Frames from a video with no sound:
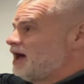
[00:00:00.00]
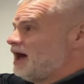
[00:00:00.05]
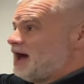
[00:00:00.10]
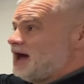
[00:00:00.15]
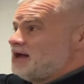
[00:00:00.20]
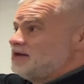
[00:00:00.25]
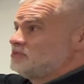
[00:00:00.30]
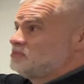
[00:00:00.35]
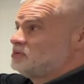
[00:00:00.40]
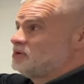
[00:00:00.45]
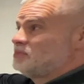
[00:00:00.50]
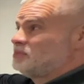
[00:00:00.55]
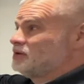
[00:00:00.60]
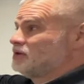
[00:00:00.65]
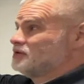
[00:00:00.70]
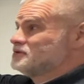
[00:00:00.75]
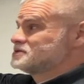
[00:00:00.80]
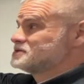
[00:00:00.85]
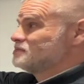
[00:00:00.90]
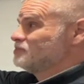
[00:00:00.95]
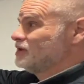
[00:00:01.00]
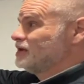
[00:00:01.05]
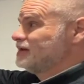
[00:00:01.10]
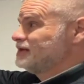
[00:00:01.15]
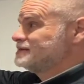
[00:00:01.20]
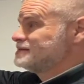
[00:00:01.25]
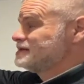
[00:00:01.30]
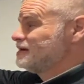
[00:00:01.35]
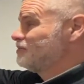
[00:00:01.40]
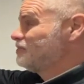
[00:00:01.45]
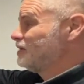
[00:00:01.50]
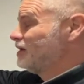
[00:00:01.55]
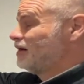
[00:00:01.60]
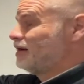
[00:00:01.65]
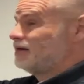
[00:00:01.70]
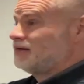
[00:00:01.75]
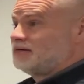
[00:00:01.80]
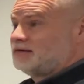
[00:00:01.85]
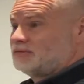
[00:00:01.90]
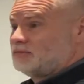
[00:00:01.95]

I would put pillows and blankets up there,